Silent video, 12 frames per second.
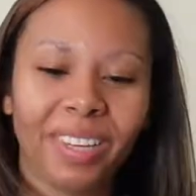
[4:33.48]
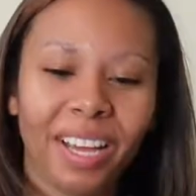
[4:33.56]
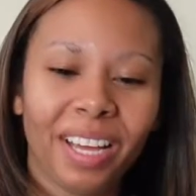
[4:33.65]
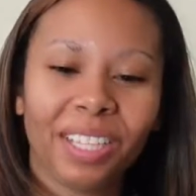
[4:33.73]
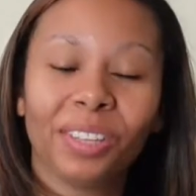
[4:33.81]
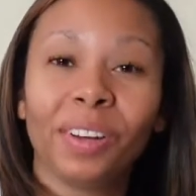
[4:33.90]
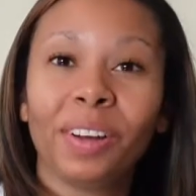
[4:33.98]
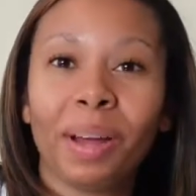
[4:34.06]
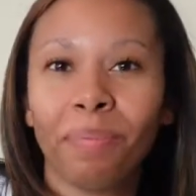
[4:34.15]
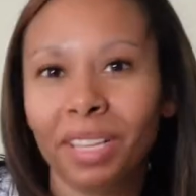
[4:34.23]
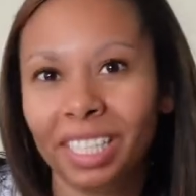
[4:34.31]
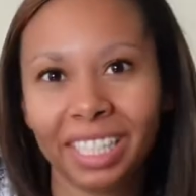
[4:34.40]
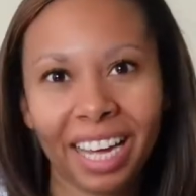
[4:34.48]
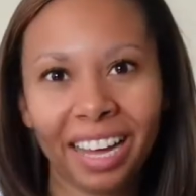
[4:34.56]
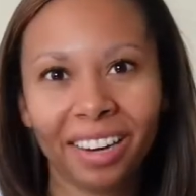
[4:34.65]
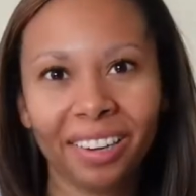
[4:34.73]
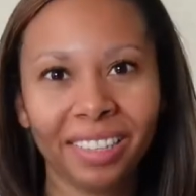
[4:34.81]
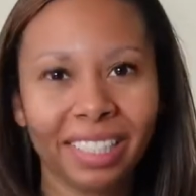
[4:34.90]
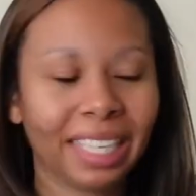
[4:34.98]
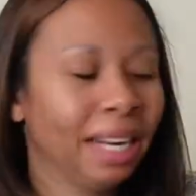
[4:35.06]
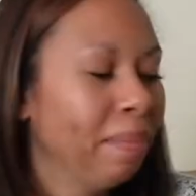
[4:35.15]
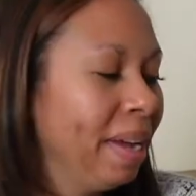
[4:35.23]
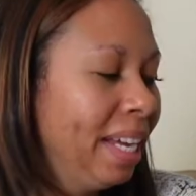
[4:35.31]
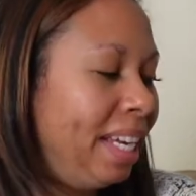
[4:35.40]
So I grabbed this cutter. It's
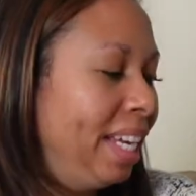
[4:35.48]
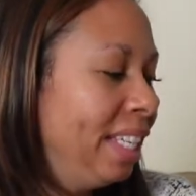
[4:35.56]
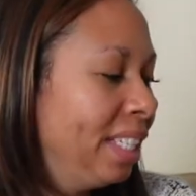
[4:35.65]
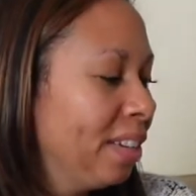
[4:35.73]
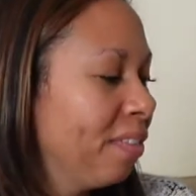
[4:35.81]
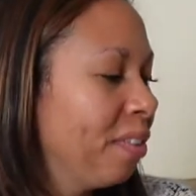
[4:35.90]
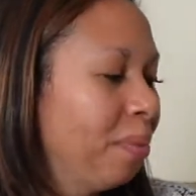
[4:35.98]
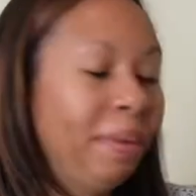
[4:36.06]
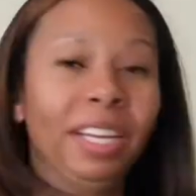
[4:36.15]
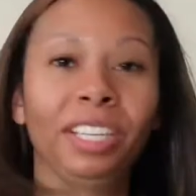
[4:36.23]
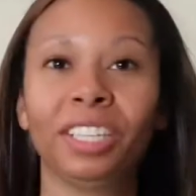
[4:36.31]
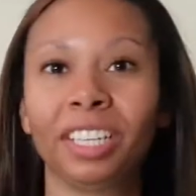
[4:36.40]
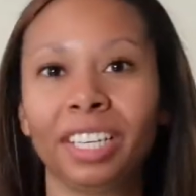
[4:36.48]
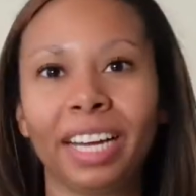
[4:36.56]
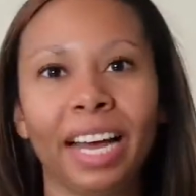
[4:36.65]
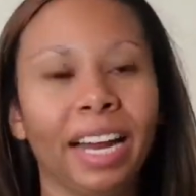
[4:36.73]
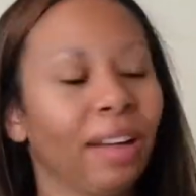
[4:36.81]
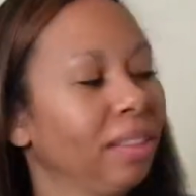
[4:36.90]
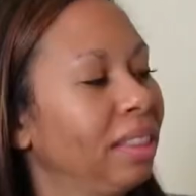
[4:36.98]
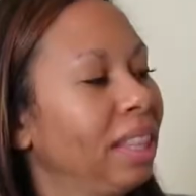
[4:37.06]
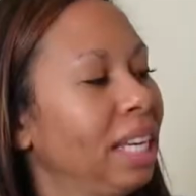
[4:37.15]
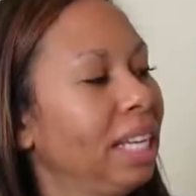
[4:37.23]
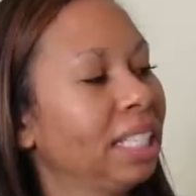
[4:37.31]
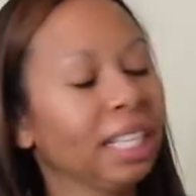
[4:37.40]
gonna make it easier for me to cut out
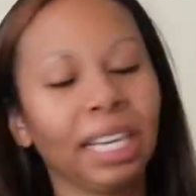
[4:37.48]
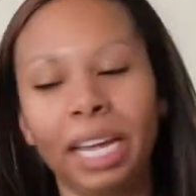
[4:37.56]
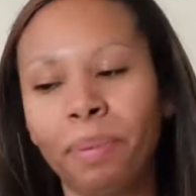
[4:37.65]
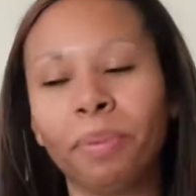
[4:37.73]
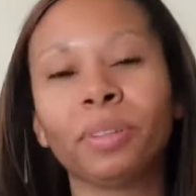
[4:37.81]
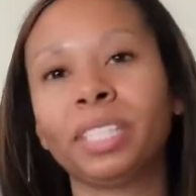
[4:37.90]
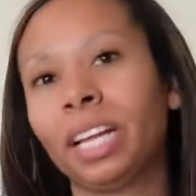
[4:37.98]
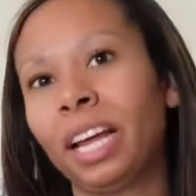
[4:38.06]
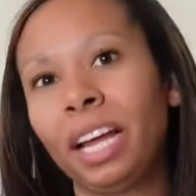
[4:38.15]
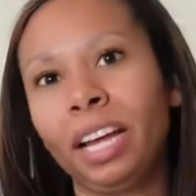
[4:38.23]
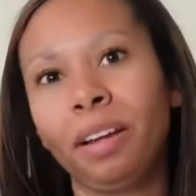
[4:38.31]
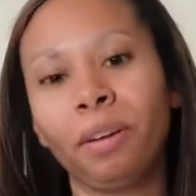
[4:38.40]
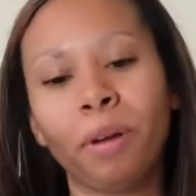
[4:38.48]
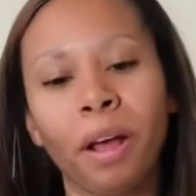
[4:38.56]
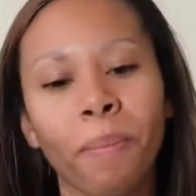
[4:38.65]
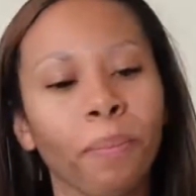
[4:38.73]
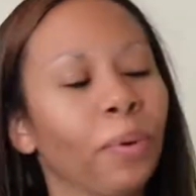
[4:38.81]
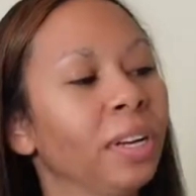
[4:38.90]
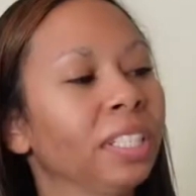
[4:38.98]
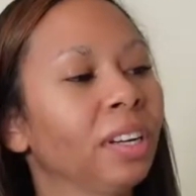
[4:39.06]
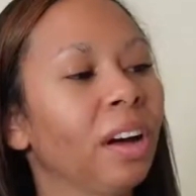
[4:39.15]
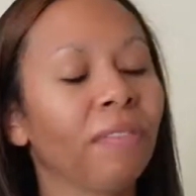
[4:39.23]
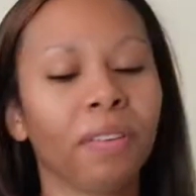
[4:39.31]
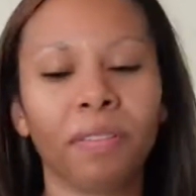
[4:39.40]
these labels that I printed
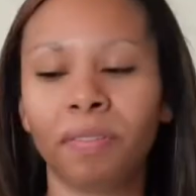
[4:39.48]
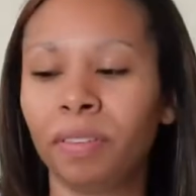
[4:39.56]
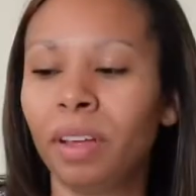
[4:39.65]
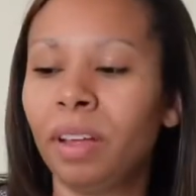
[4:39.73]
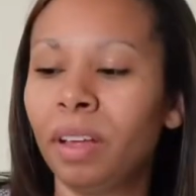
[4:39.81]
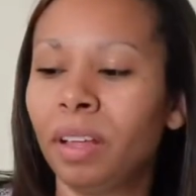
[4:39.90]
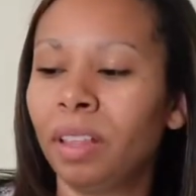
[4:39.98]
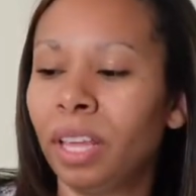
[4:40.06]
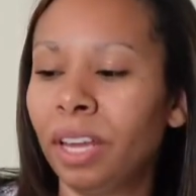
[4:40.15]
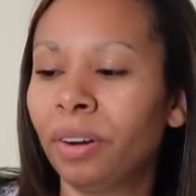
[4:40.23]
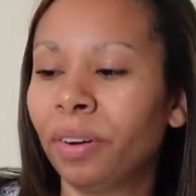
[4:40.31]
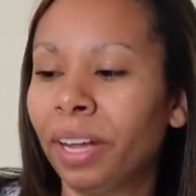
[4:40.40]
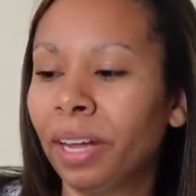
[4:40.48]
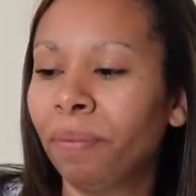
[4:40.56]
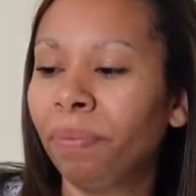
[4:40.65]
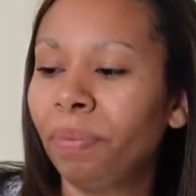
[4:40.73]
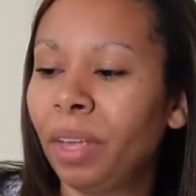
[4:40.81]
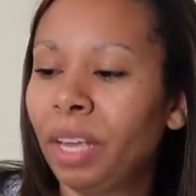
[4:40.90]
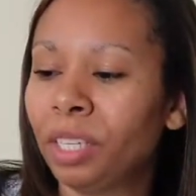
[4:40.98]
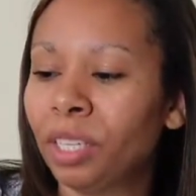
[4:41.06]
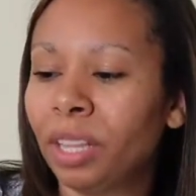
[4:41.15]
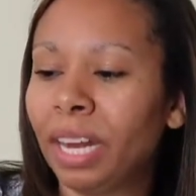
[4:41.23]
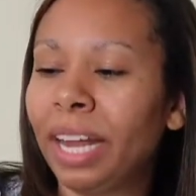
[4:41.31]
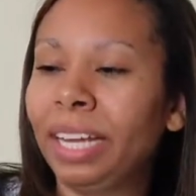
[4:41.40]
off of the internet so
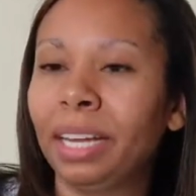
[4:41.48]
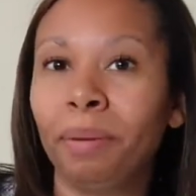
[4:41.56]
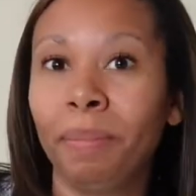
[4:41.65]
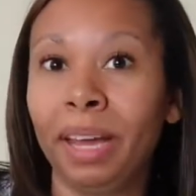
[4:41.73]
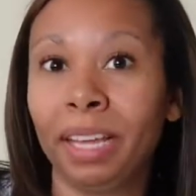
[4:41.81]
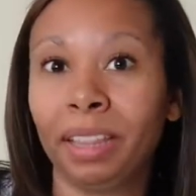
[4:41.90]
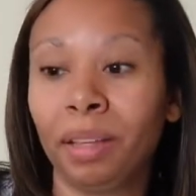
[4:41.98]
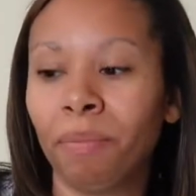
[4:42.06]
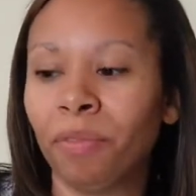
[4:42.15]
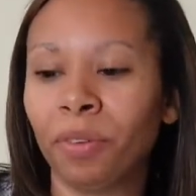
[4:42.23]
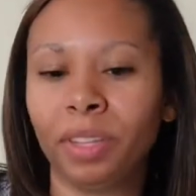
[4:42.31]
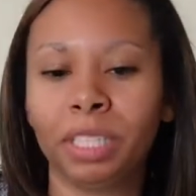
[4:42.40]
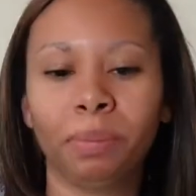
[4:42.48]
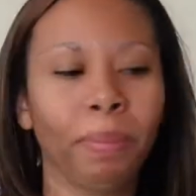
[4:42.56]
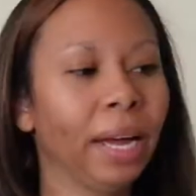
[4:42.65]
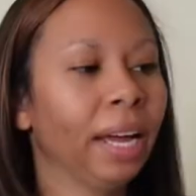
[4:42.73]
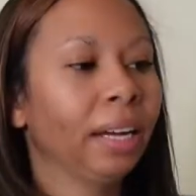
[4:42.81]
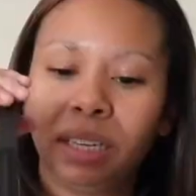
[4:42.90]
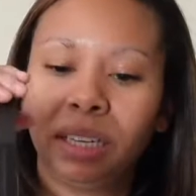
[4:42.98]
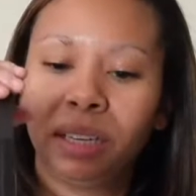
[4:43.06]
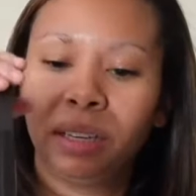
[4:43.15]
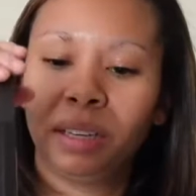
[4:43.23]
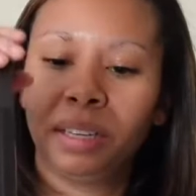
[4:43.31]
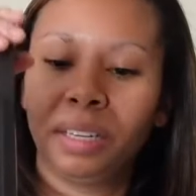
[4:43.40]
that I can make them for this bag.
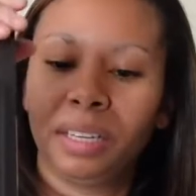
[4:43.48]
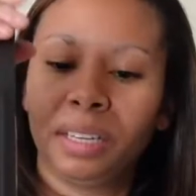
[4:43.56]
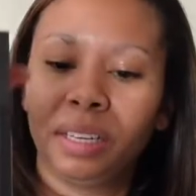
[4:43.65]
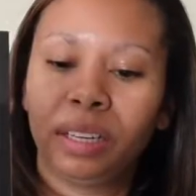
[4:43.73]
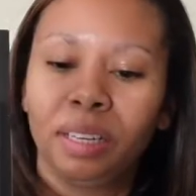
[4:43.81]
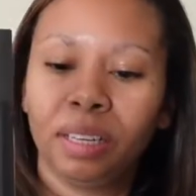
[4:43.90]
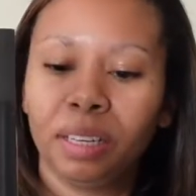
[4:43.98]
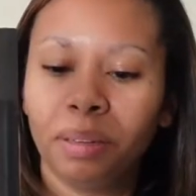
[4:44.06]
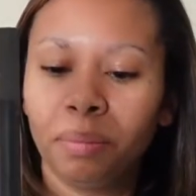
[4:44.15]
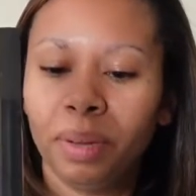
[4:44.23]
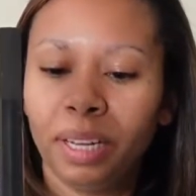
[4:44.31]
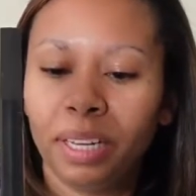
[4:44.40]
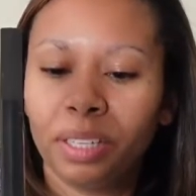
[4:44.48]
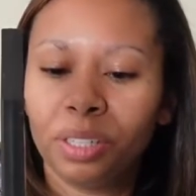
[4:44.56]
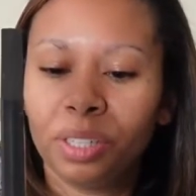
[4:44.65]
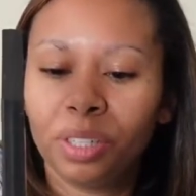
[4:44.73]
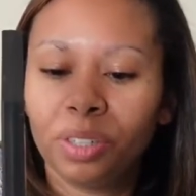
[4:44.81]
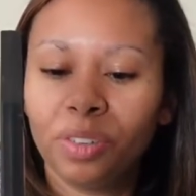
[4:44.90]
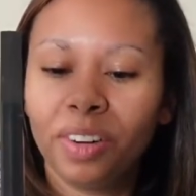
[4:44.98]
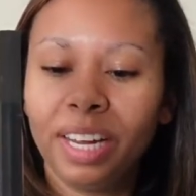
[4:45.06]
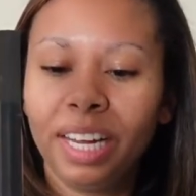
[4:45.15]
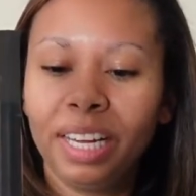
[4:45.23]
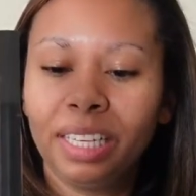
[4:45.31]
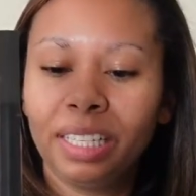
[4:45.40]
Make it
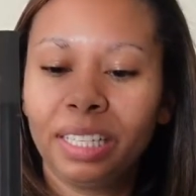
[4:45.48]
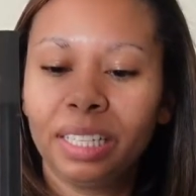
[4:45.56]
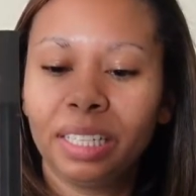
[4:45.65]
straight.